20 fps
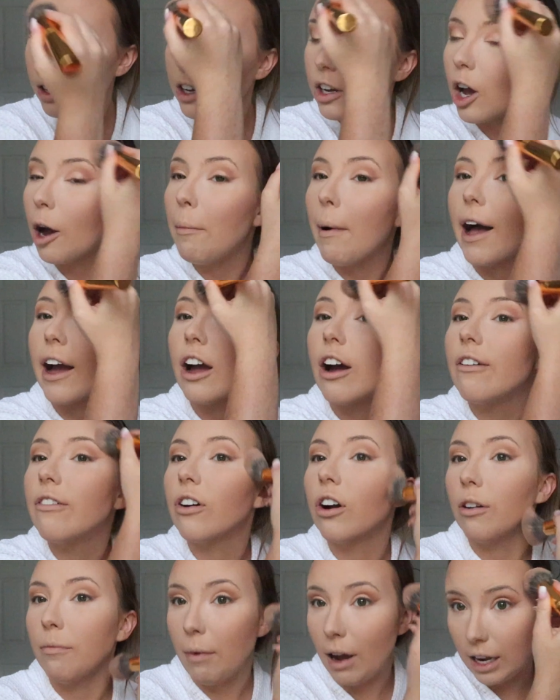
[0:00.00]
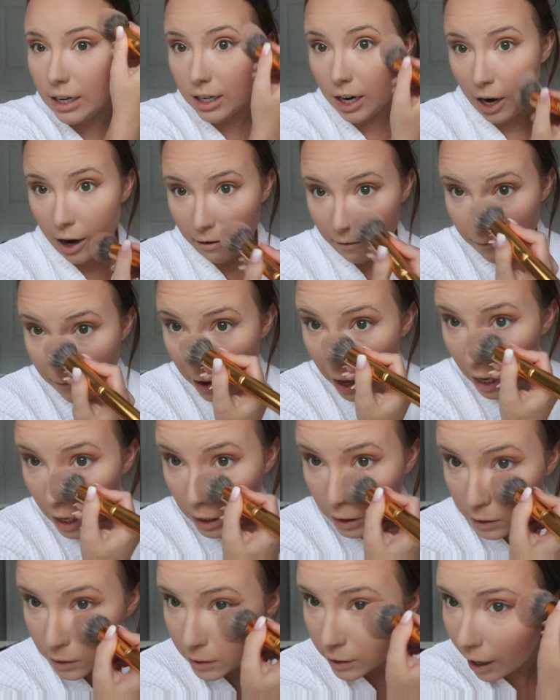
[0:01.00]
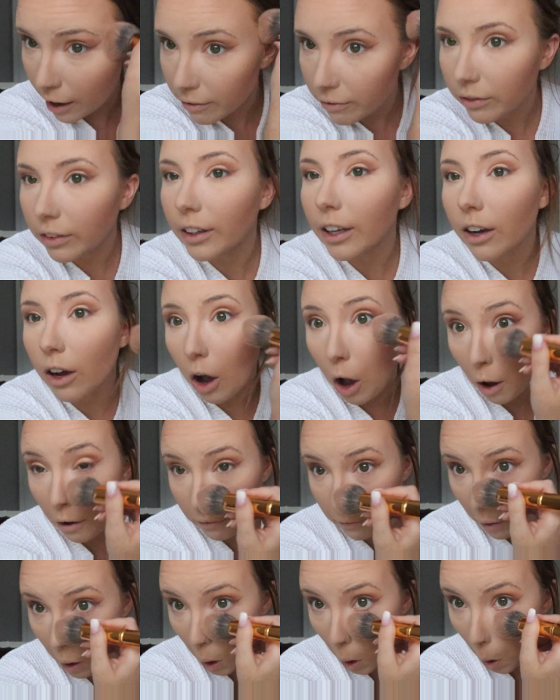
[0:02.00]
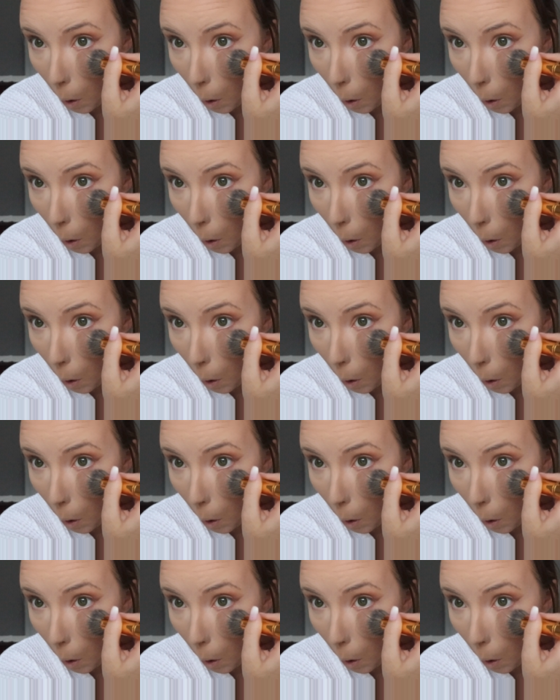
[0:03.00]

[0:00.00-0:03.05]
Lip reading: Go back over my entire face. I flick off